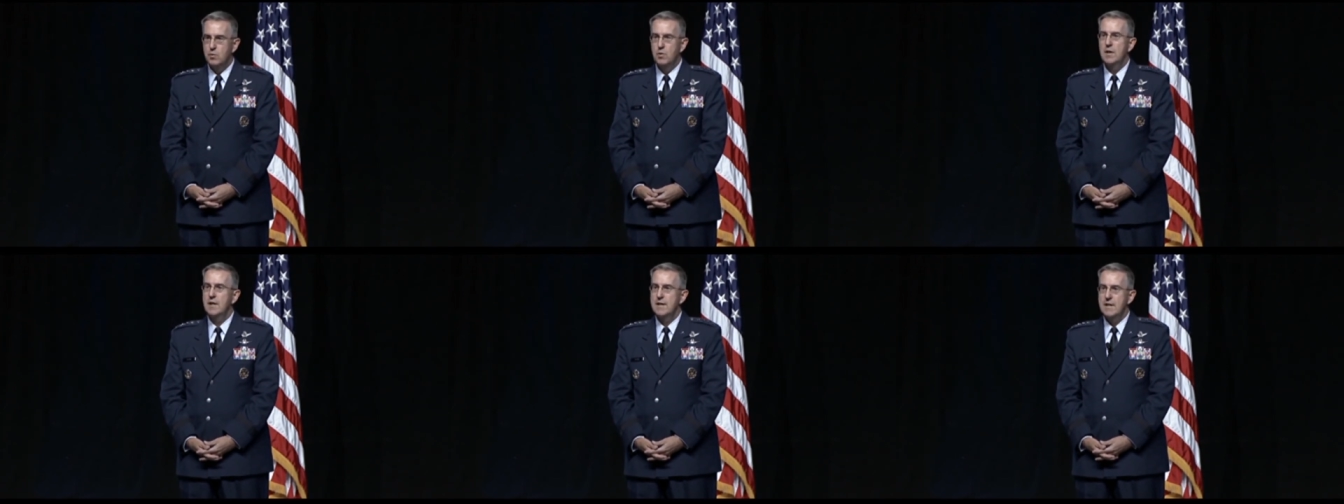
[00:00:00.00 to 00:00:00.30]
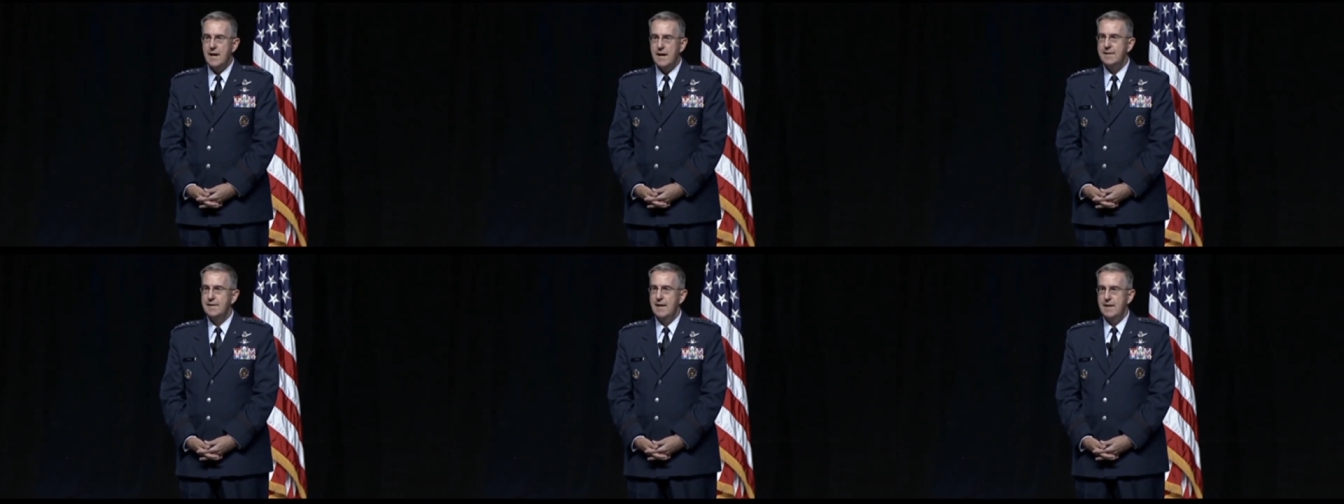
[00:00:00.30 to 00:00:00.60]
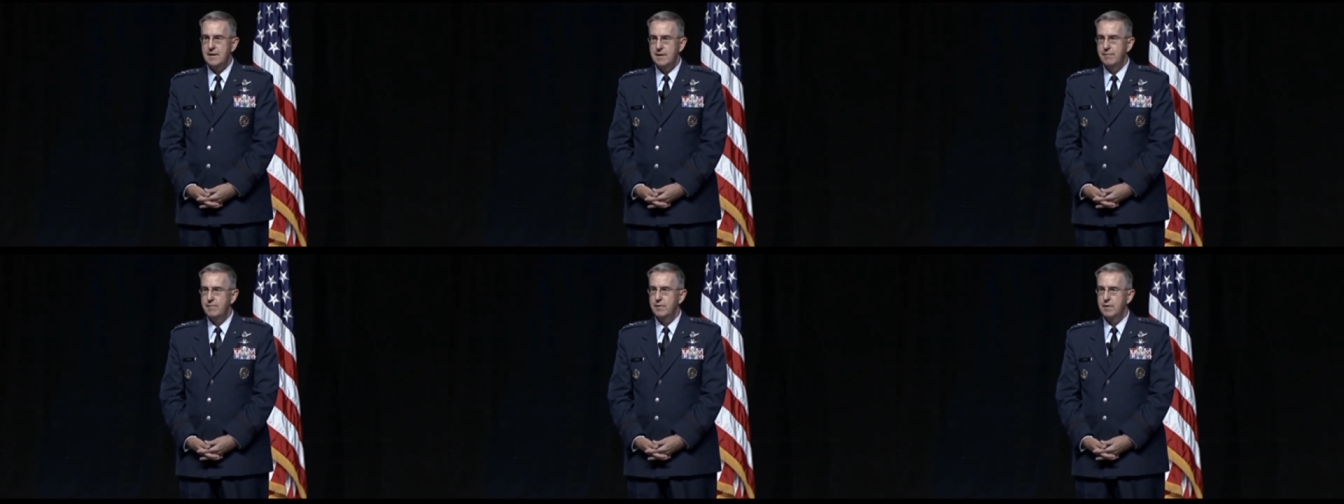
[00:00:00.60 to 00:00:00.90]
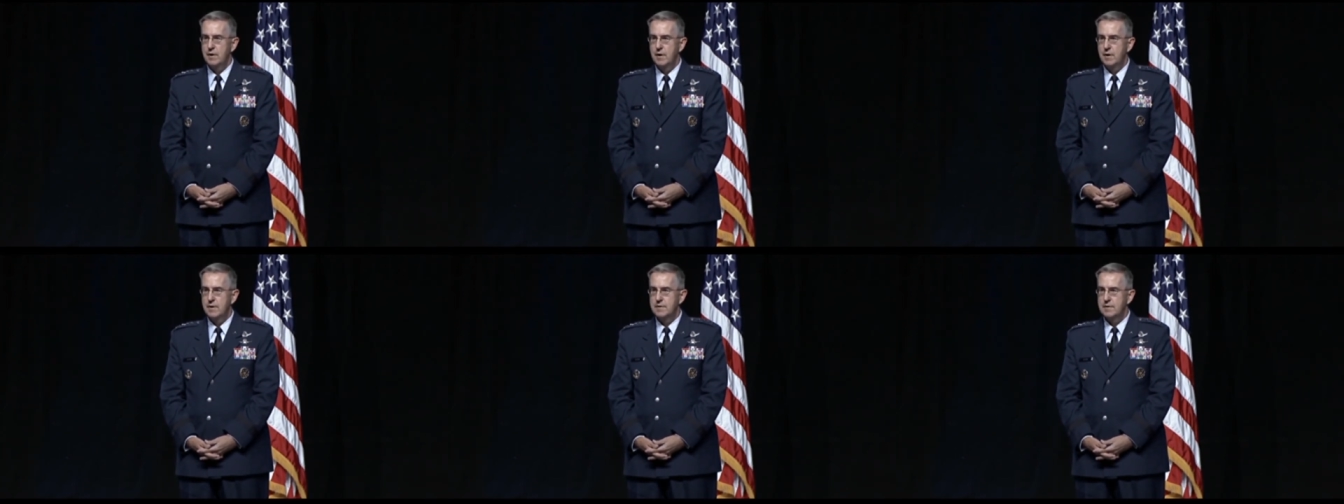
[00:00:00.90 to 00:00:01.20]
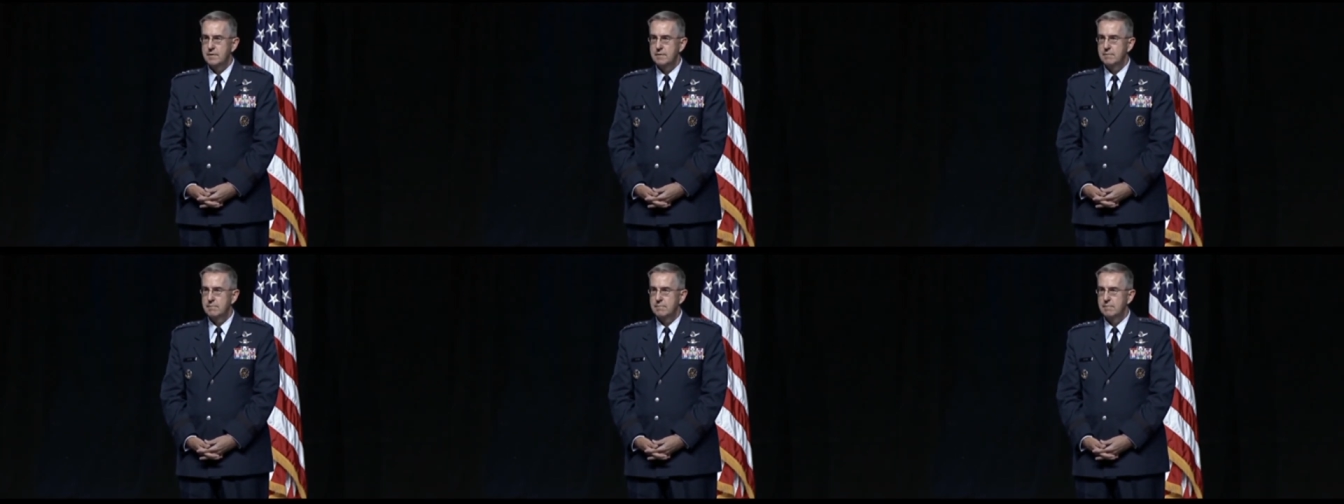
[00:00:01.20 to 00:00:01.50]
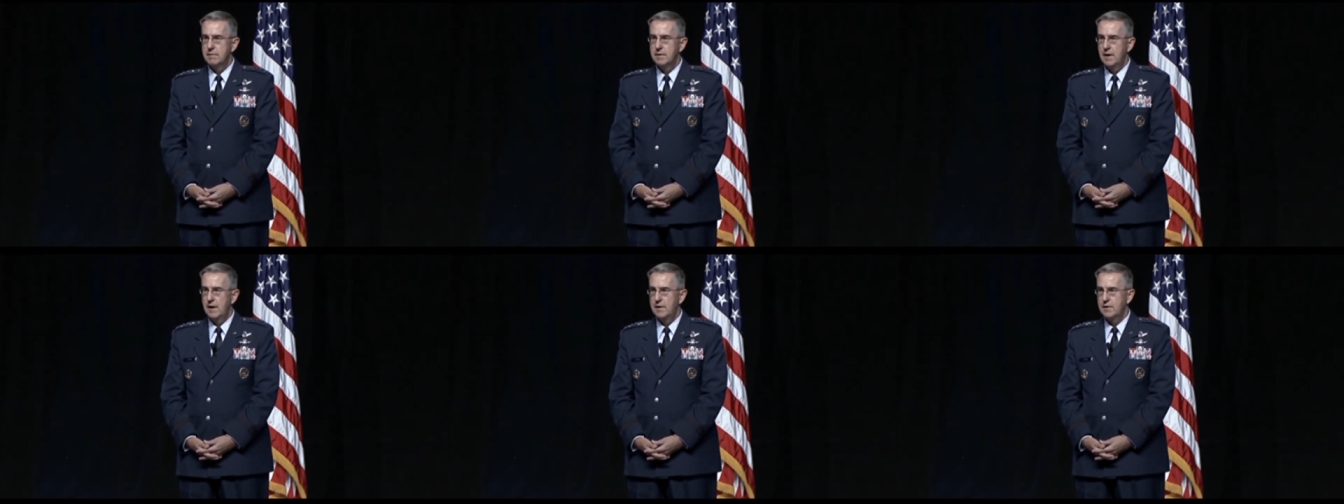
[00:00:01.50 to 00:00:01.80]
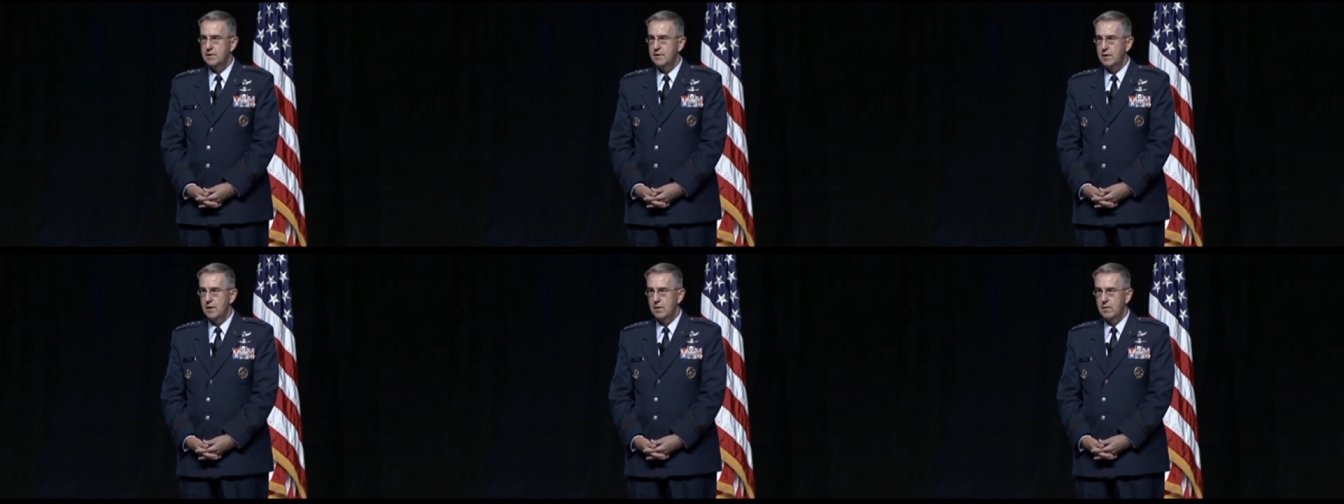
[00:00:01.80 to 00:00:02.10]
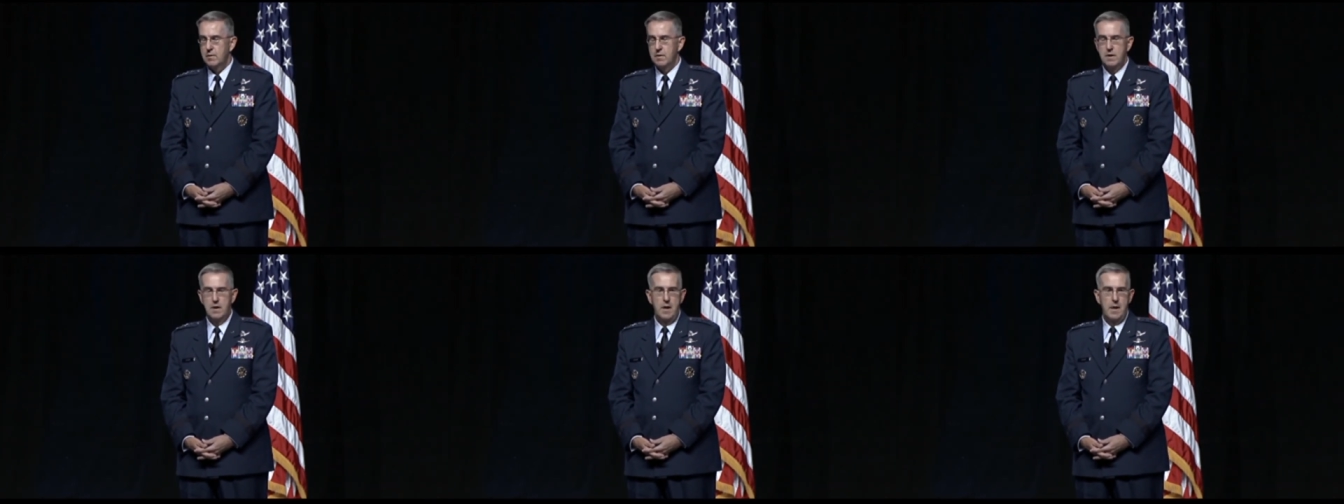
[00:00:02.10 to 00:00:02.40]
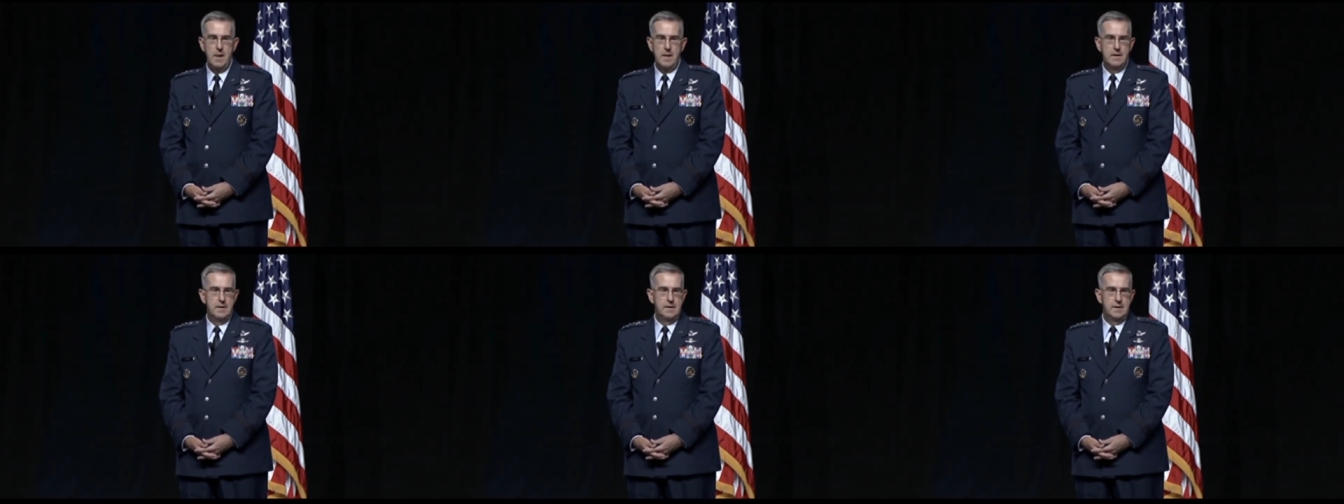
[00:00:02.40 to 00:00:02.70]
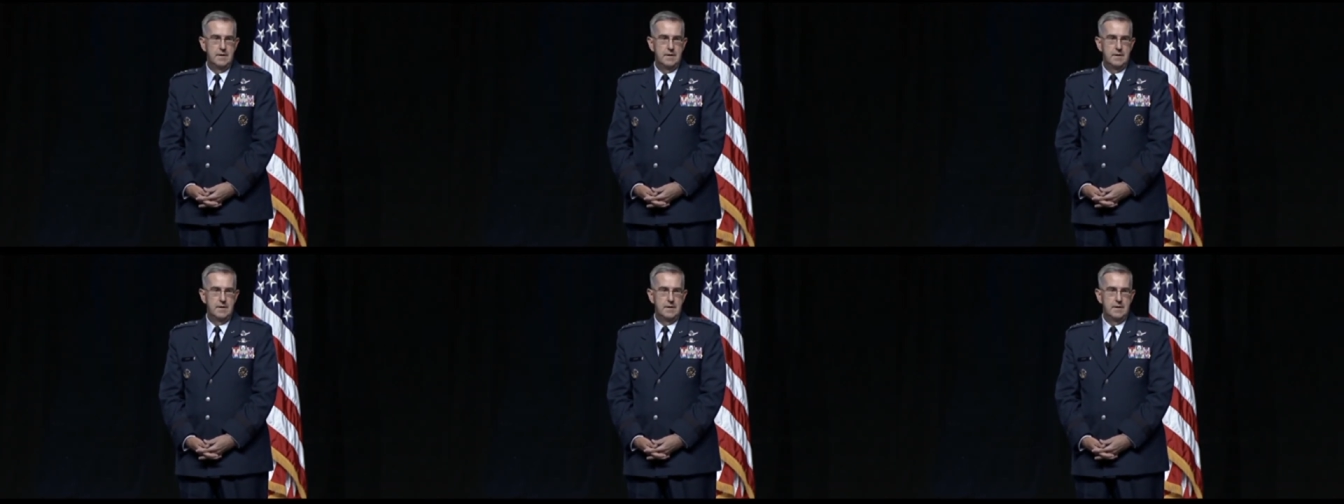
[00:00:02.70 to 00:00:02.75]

It's really not that difficult. And so